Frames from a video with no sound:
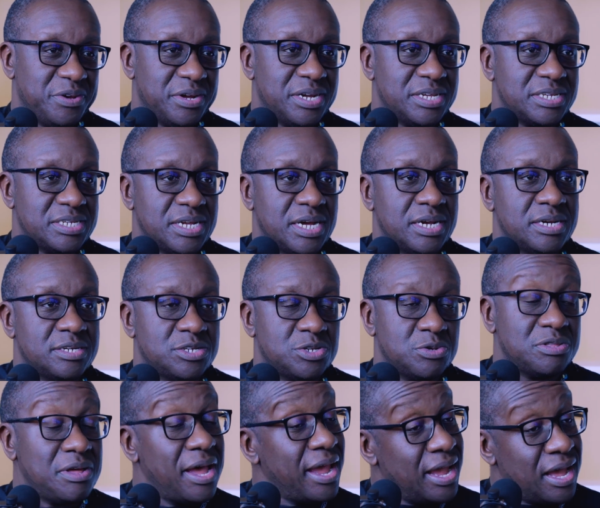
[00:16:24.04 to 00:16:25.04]
You understand? So
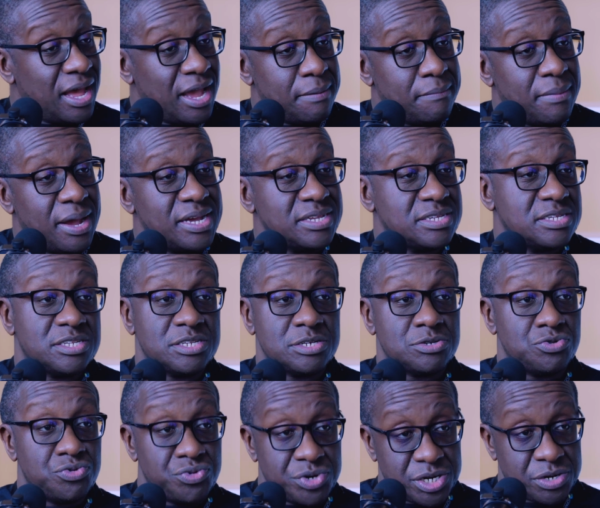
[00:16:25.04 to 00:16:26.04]
the AI bias is a
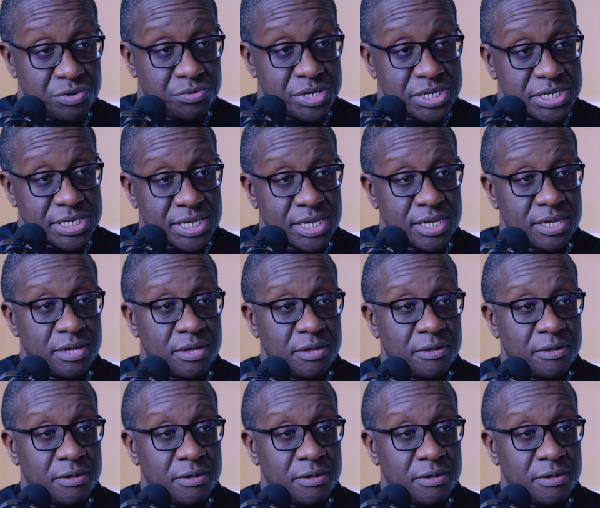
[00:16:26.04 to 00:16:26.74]
real risk.